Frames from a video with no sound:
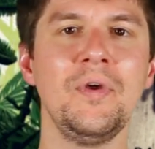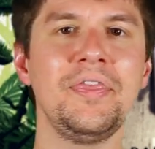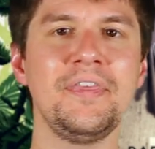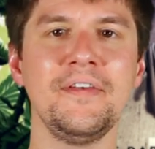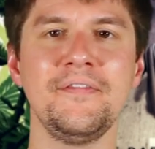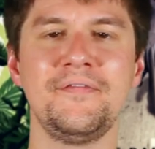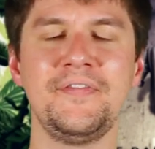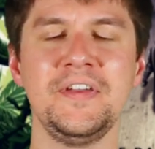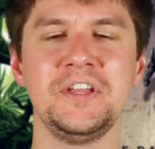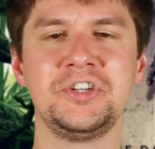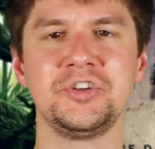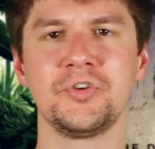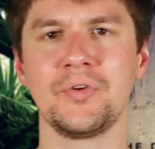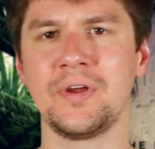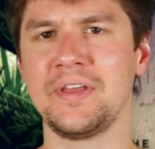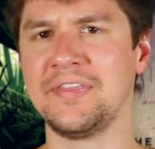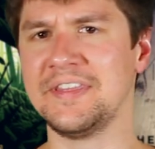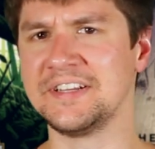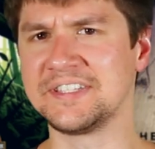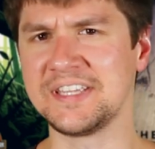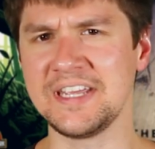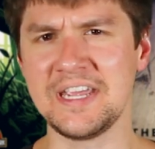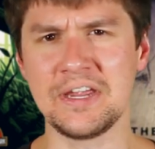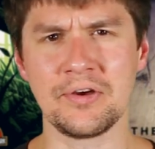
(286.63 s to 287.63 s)
With it
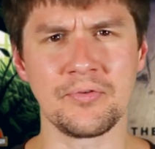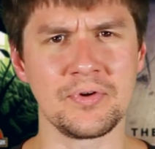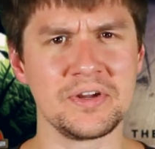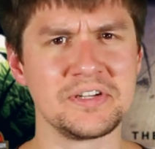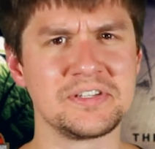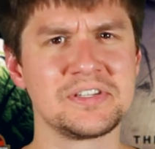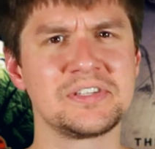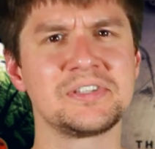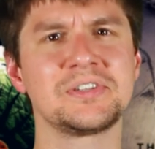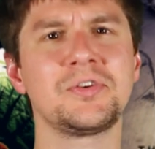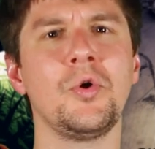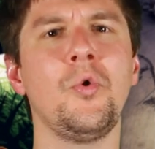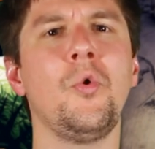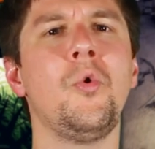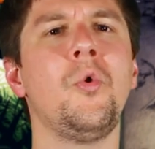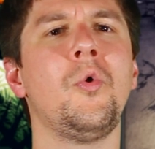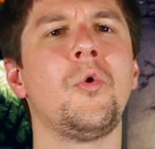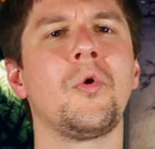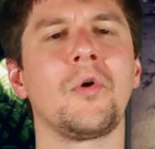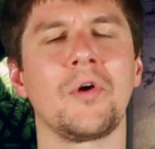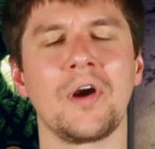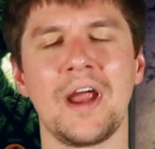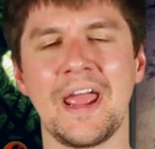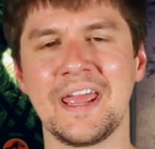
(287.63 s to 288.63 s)
featuring this eerie
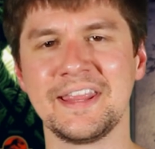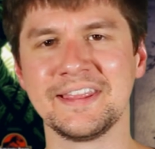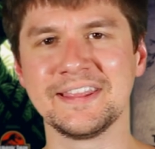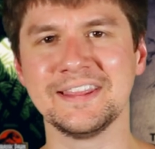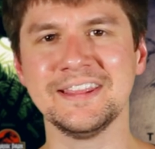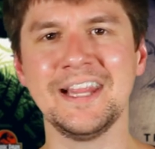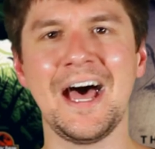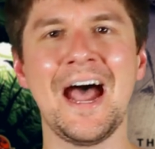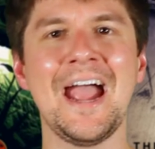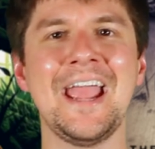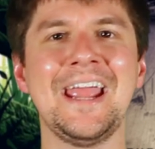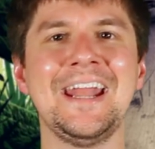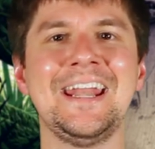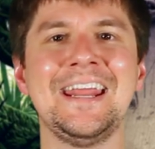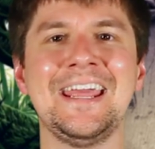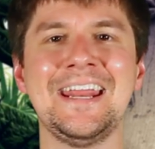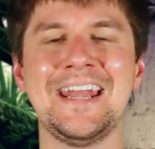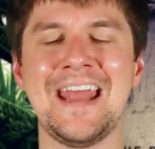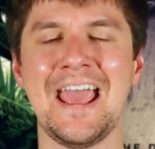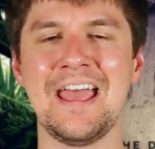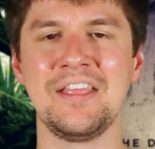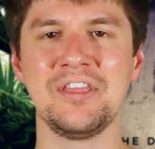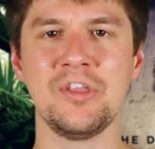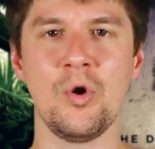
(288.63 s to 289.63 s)
score and
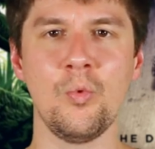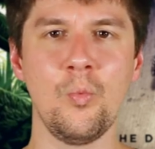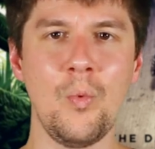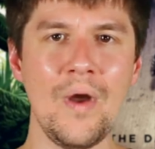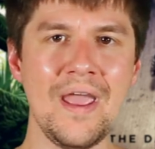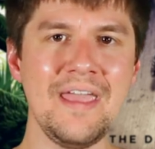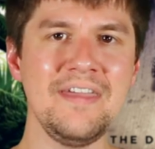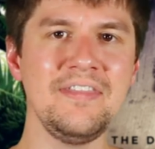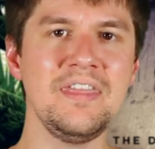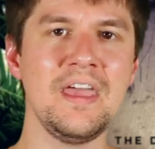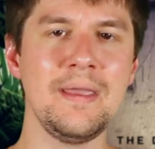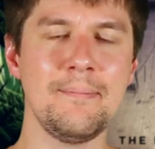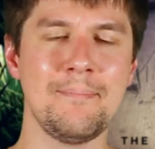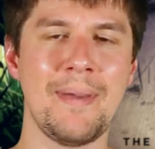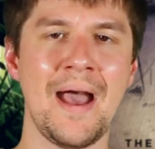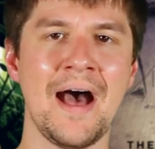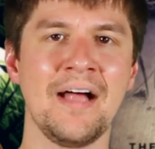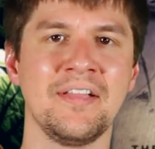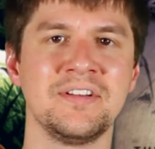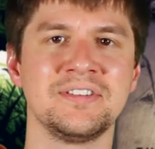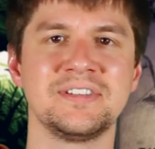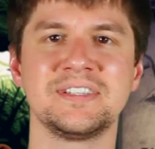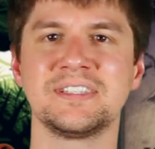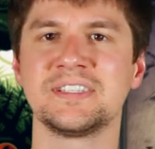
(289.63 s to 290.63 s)
lighting and the way they
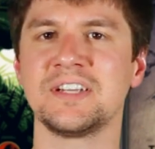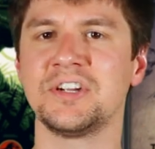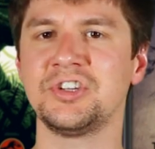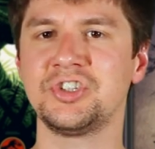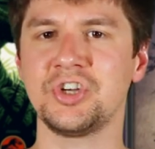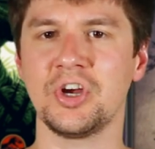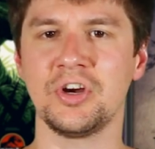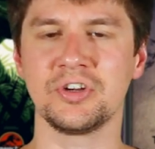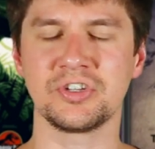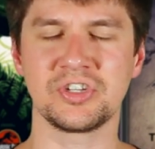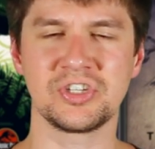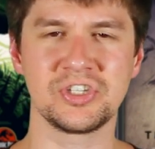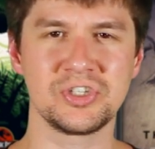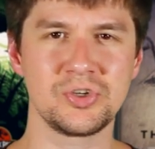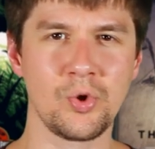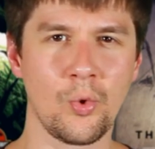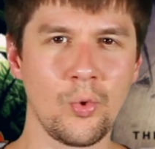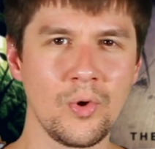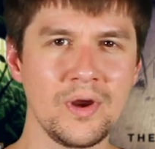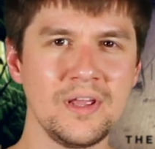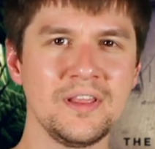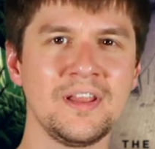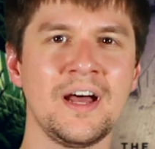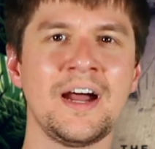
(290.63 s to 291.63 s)
balance such
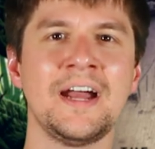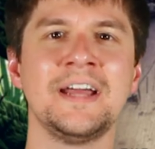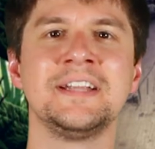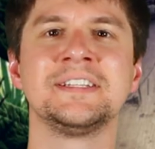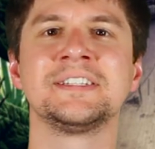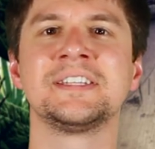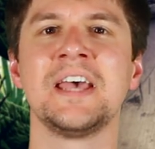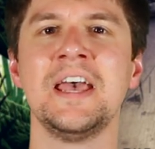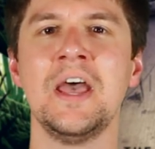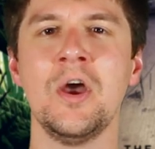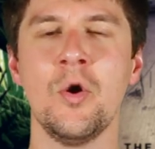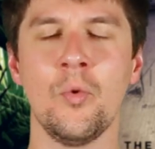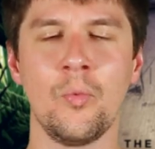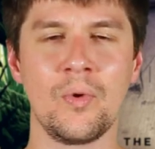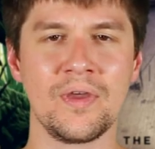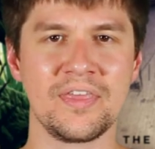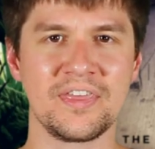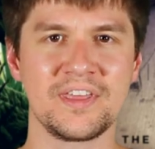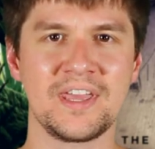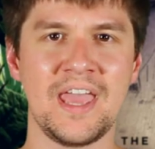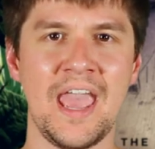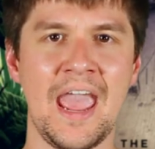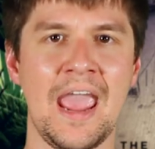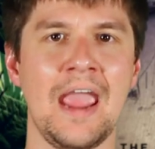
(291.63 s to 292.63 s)
storylines
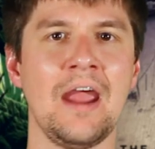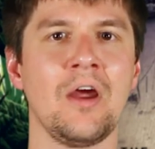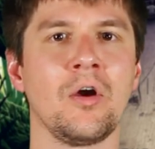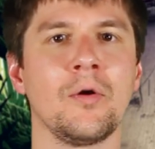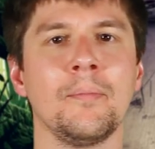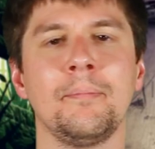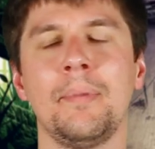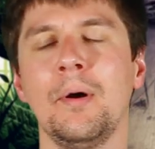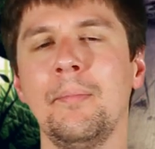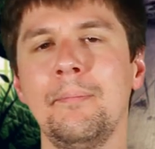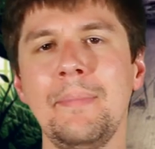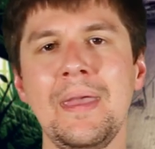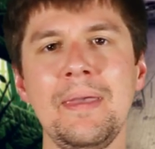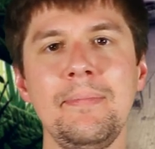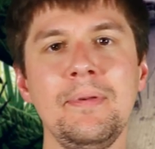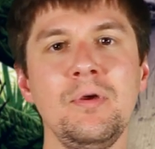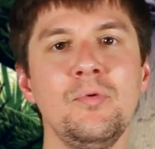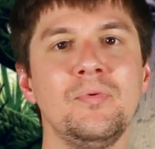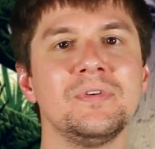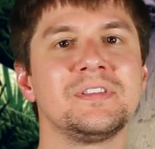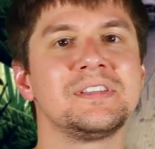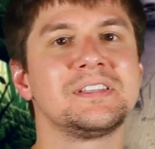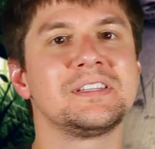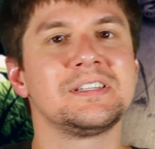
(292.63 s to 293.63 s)
with care, but
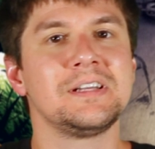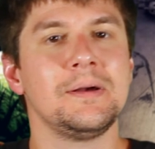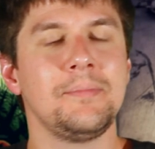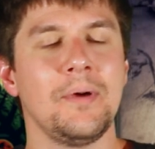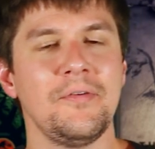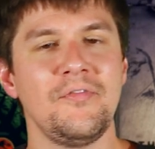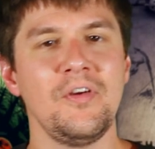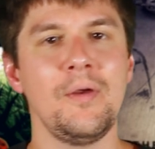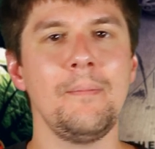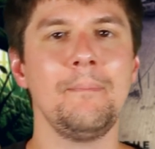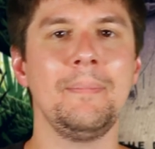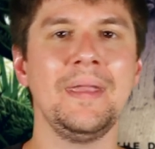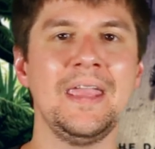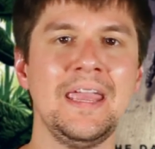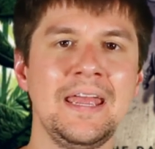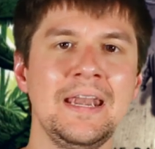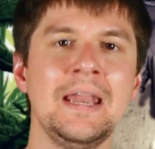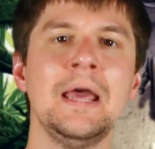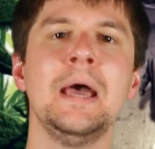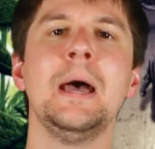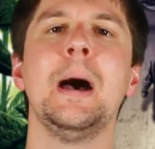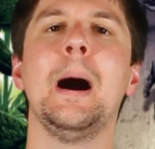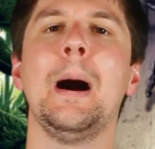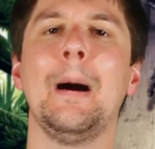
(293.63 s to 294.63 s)
maybe with some of it
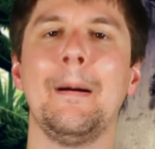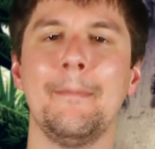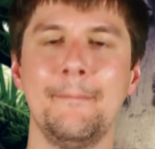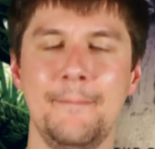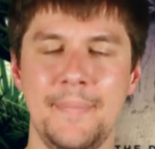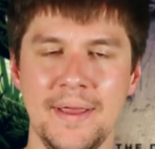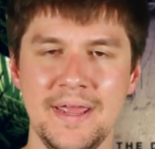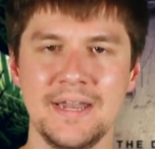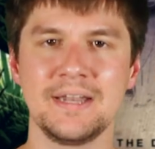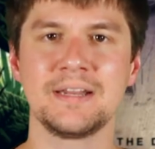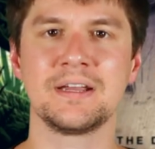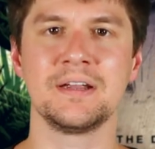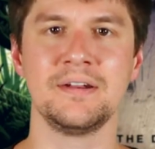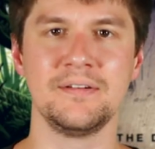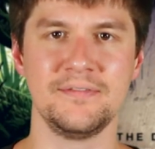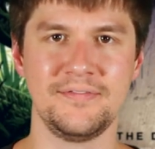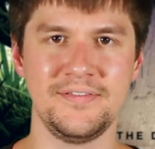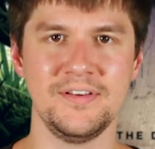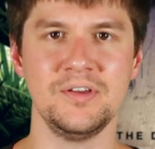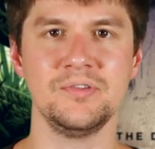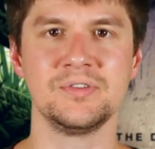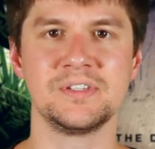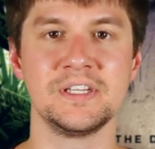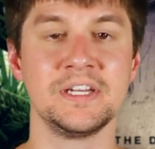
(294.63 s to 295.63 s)
being a bit
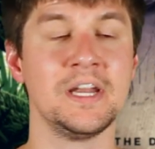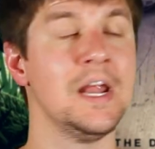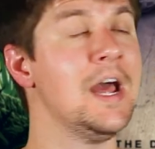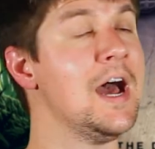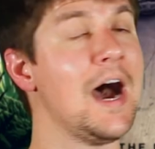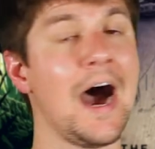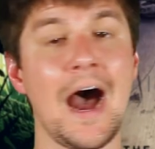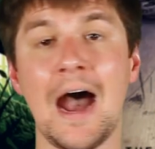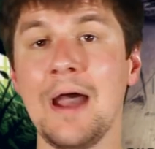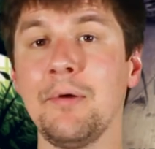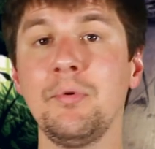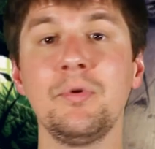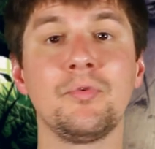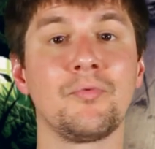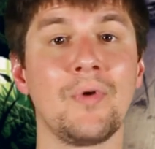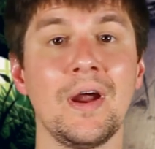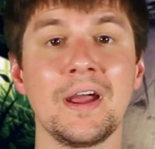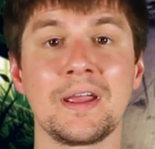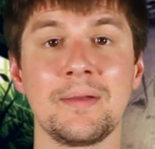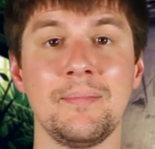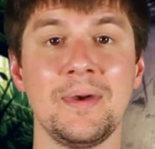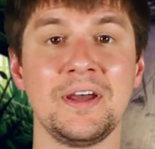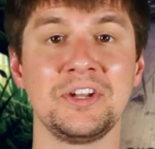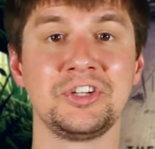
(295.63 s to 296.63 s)
confusing, I would
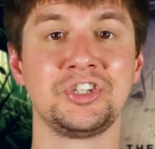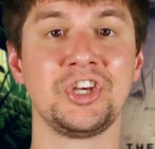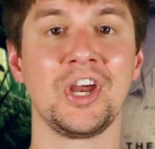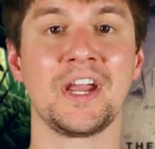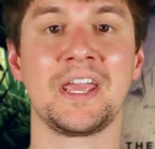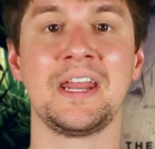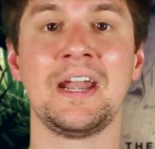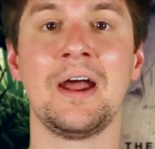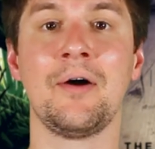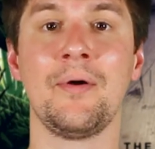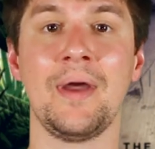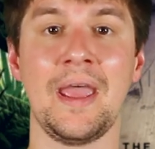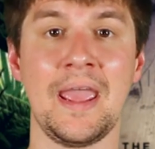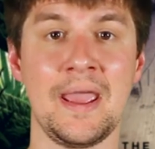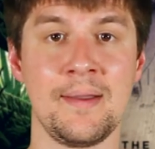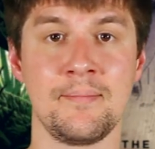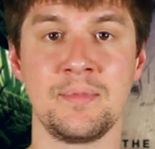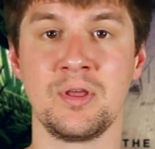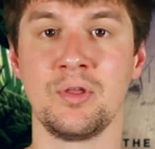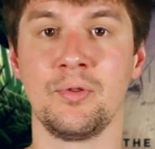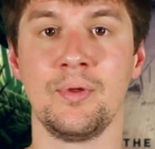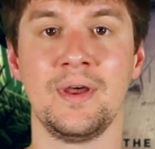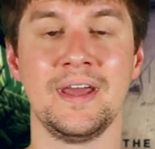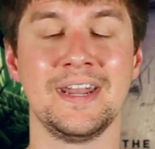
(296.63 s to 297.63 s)
recommend checking out
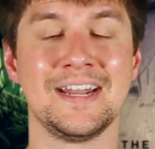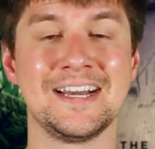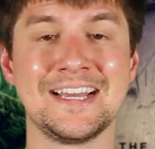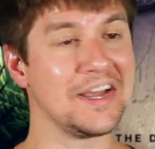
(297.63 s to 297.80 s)
Amulet.